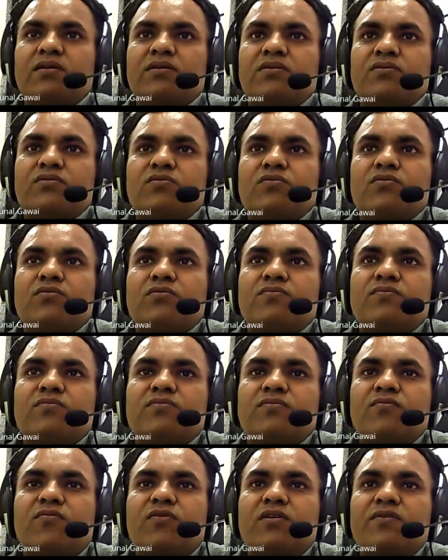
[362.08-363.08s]

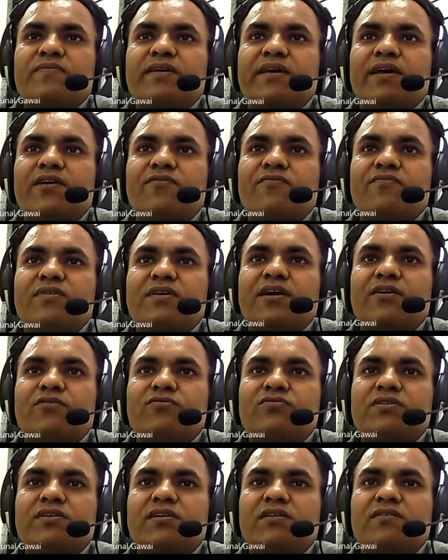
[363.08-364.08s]
So what we have
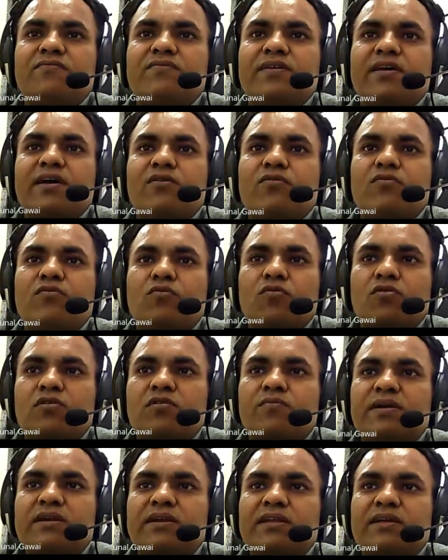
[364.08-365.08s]
shell, we have
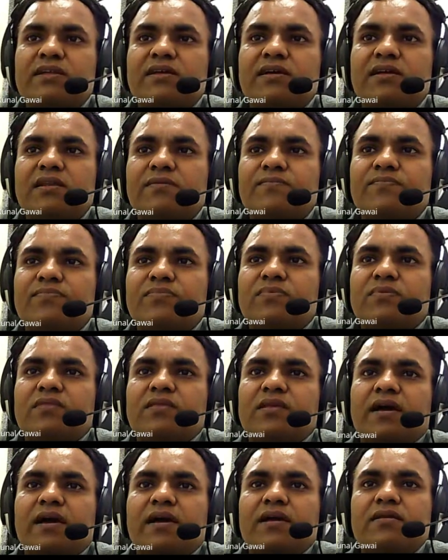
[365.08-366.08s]
core material,
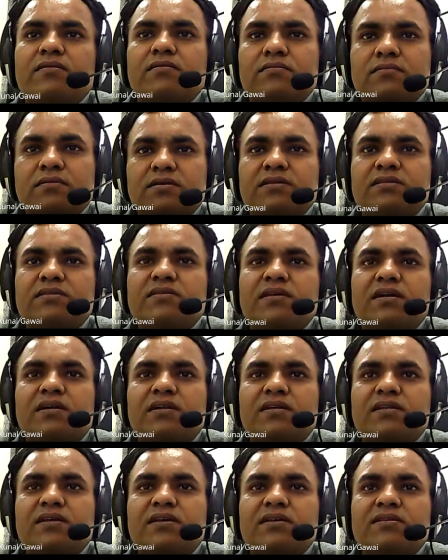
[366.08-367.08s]
and in
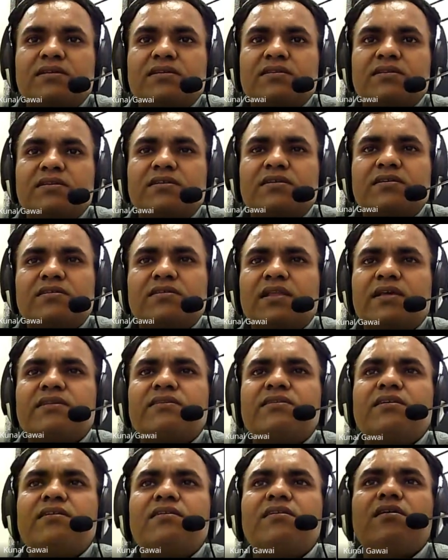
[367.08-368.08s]
certain cases it is like
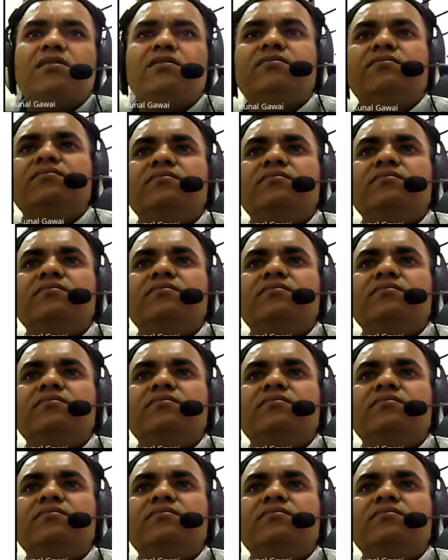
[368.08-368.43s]
single